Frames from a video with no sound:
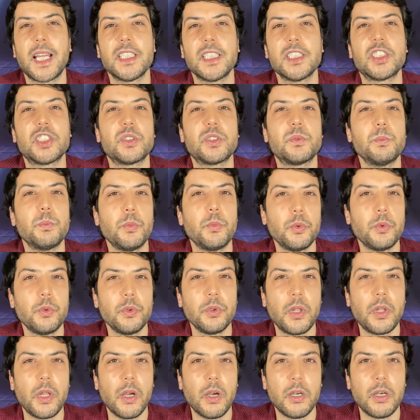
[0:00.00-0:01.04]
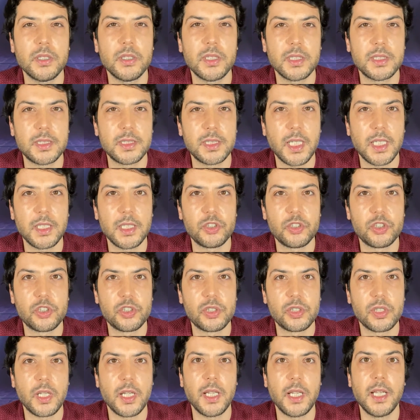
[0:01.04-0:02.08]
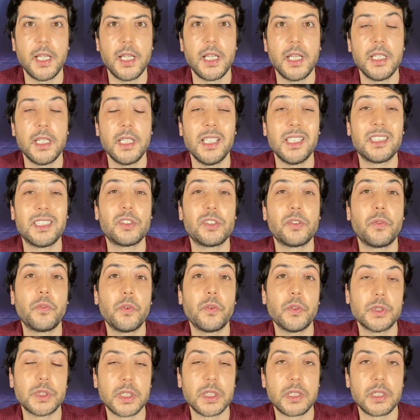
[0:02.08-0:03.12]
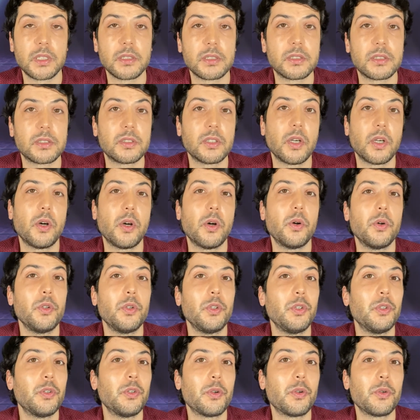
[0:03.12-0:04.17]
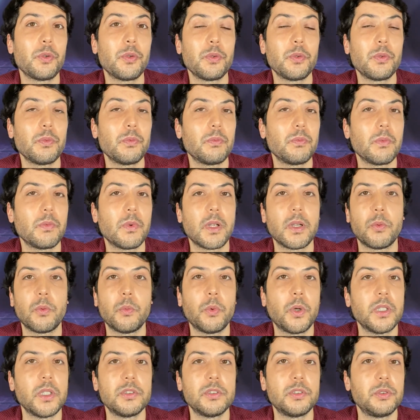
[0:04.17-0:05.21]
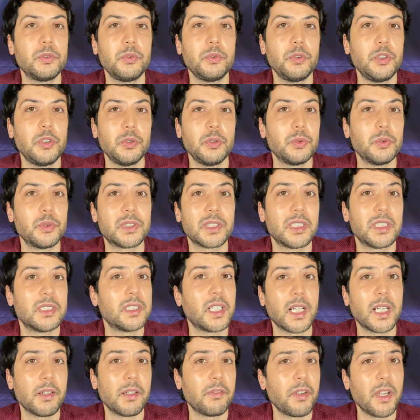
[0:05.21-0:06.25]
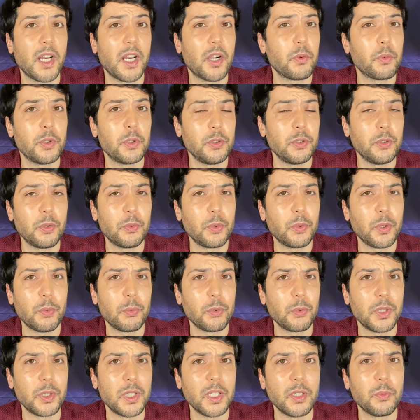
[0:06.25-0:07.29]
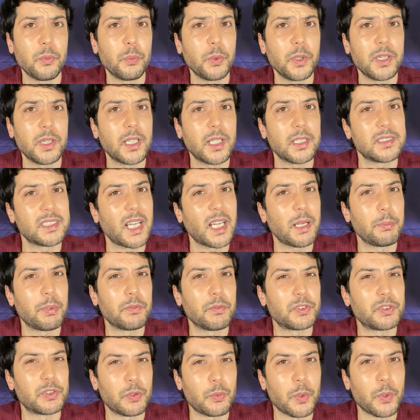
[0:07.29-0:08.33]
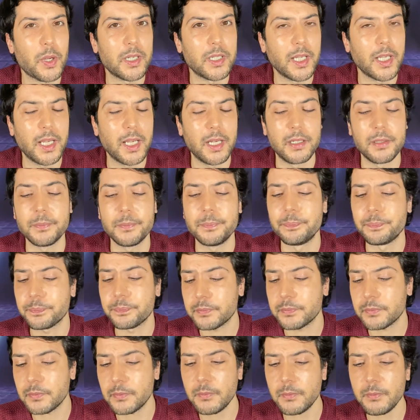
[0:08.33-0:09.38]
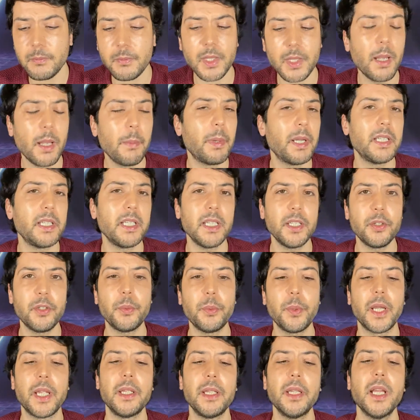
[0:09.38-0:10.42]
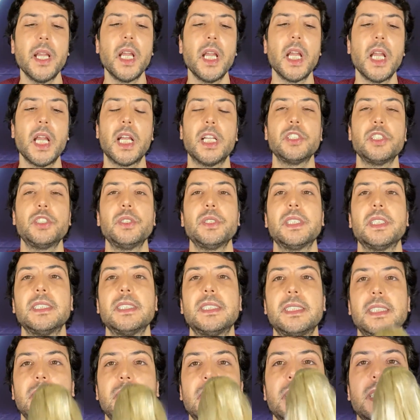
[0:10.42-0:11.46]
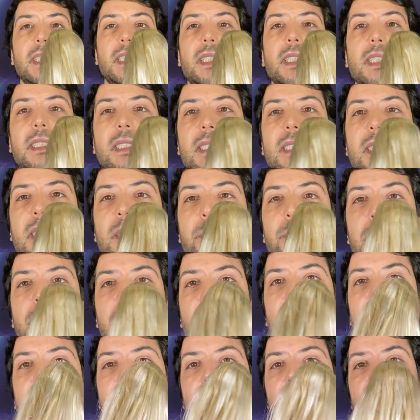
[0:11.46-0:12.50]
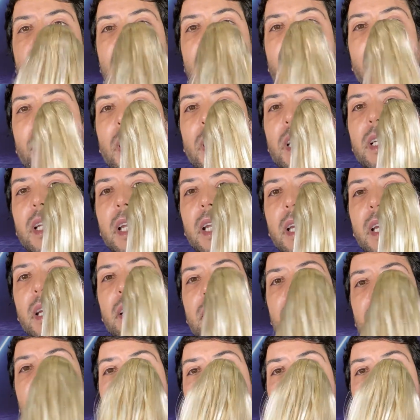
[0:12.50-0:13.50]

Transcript: as smooth on the touch and it's fuller, so you don't want to use a lot of hair when you're rebooting with that type of Saran hair. But either way, as you can see, this is the plain Saran hair,